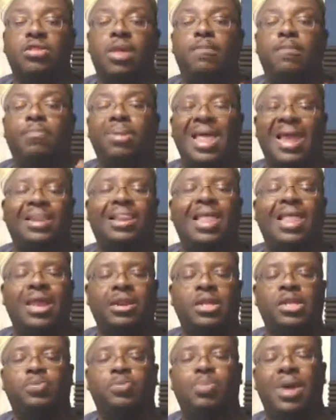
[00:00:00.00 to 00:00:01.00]
that Black
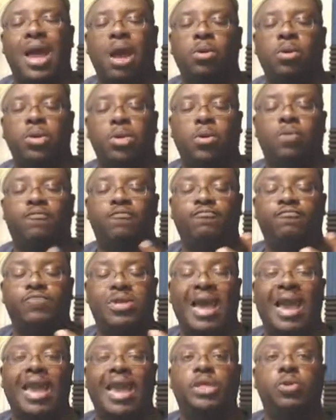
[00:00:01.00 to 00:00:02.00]
Lightning's powers are
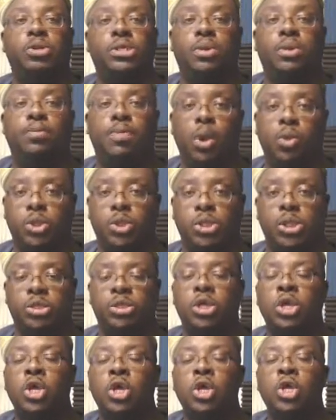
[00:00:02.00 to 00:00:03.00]
tied to his
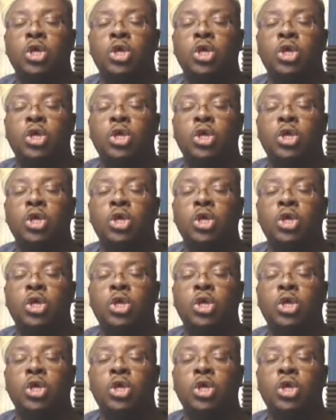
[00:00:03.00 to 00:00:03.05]
emotions.